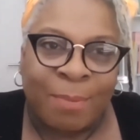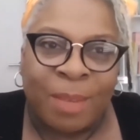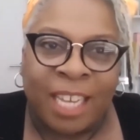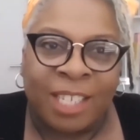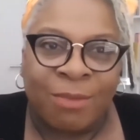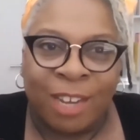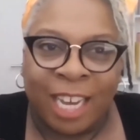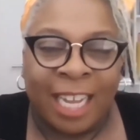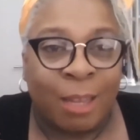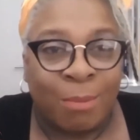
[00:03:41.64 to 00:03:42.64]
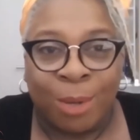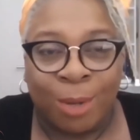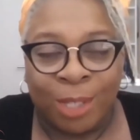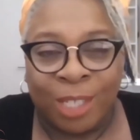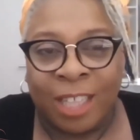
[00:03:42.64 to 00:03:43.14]
it's really
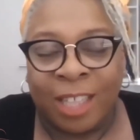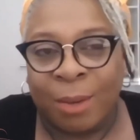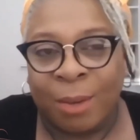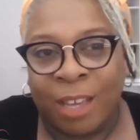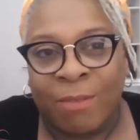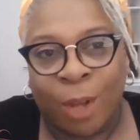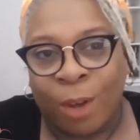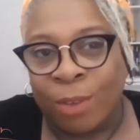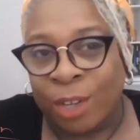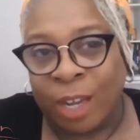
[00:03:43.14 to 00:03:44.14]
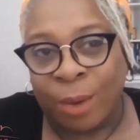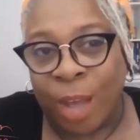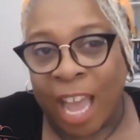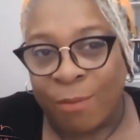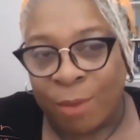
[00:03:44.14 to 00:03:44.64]
important that we involve
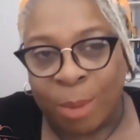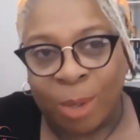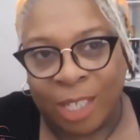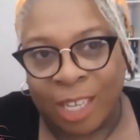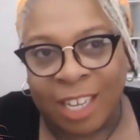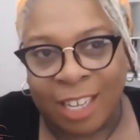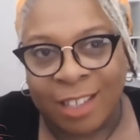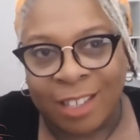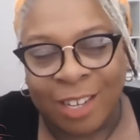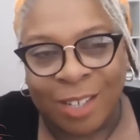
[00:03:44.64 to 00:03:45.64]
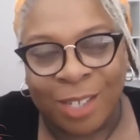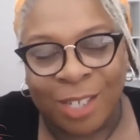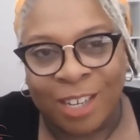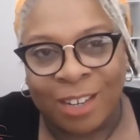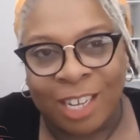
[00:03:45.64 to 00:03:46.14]
everybody in the
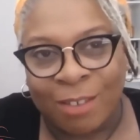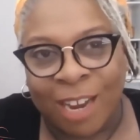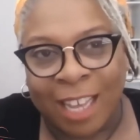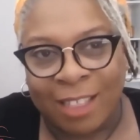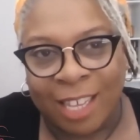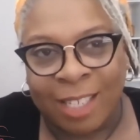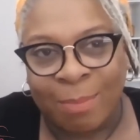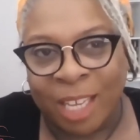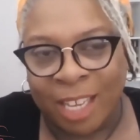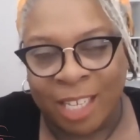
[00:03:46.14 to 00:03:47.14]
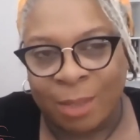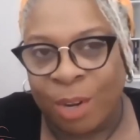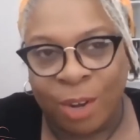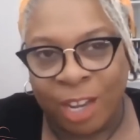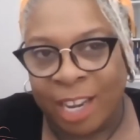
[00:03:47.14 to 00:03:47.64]
solution around this, because we're
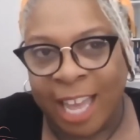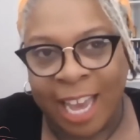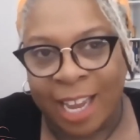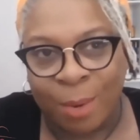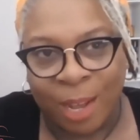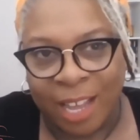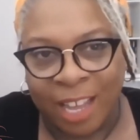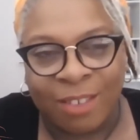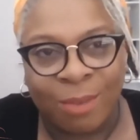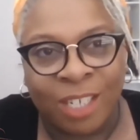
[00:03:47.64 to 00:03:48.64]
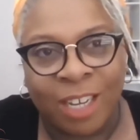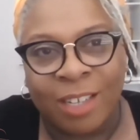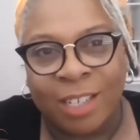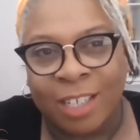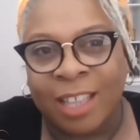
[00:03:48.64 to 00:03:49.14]
not going to get anywhere if we
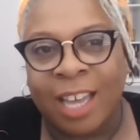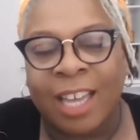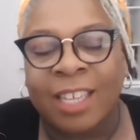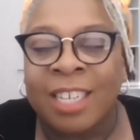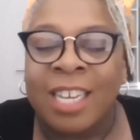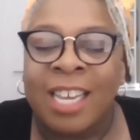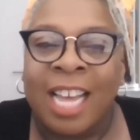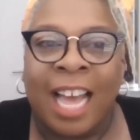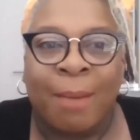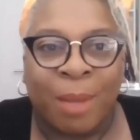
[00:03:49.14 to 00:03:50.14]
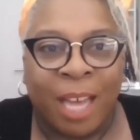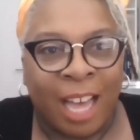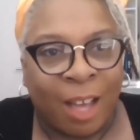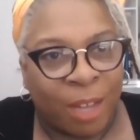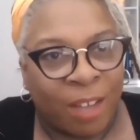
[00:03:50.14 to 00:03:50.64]
don't do that. But
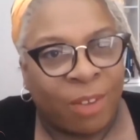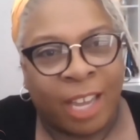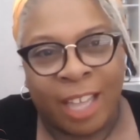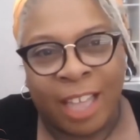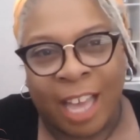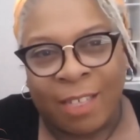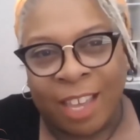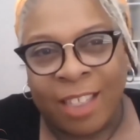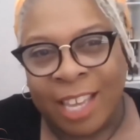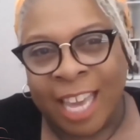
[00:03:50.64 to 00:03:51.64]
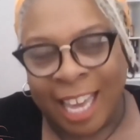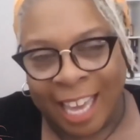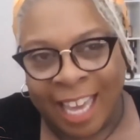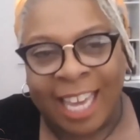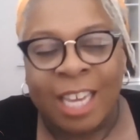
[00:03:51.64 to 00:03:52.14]
however, I think the
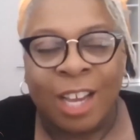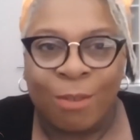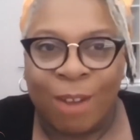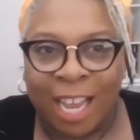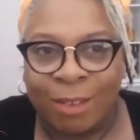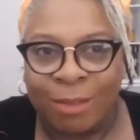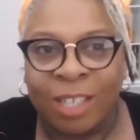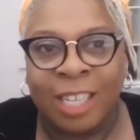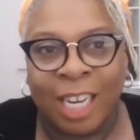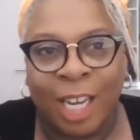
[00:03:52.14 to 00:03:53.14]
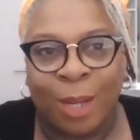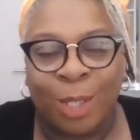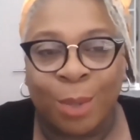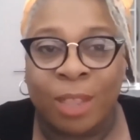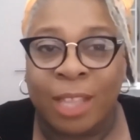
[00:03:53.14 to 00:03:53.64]
key around
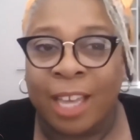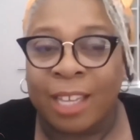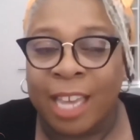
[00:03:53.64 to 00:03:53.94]
doing that